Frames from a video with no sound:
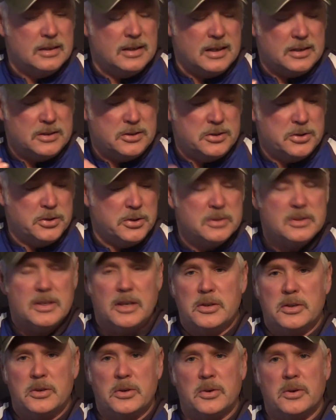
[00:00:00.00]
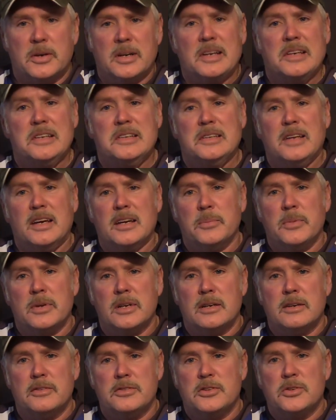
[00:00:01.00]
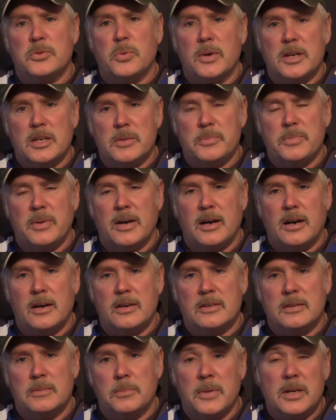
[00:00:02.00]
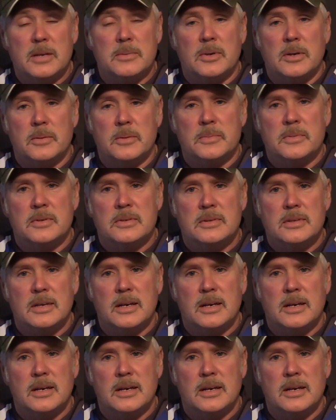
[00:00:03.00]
to your lead core a segment of 20-pound minimum